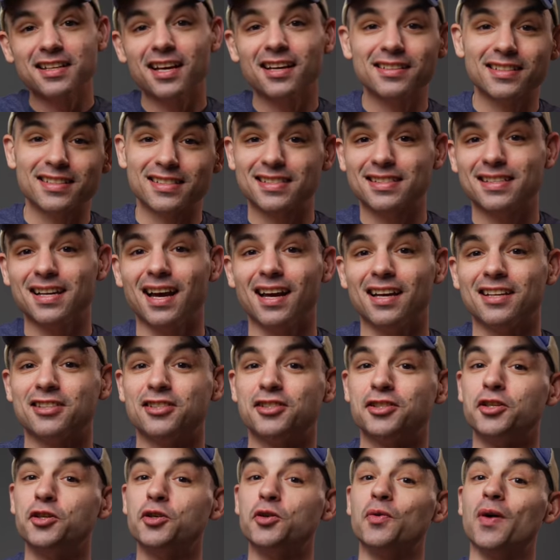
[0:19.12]
down the size
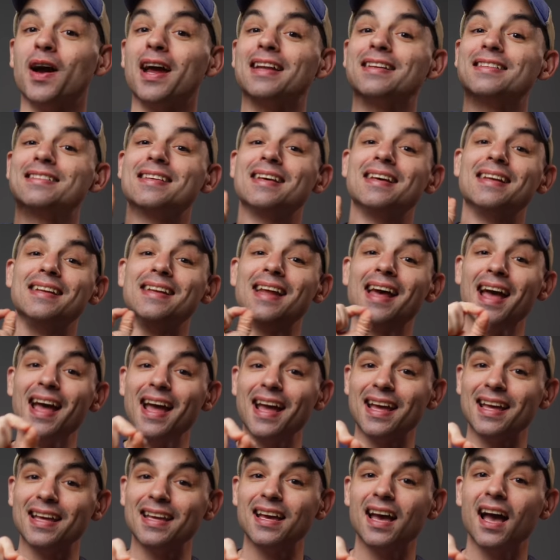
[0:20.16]
too. And
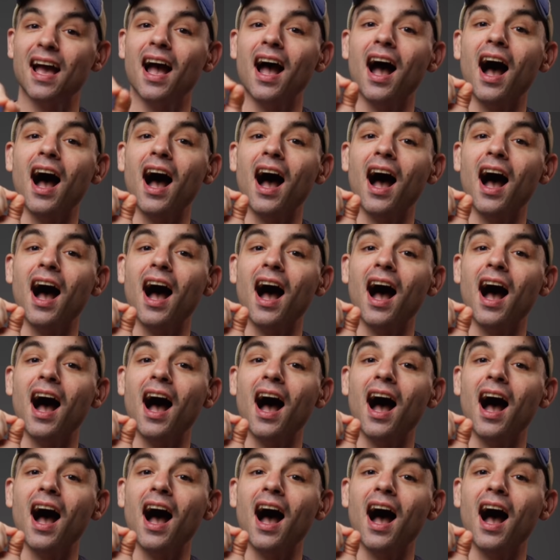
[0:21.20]
today,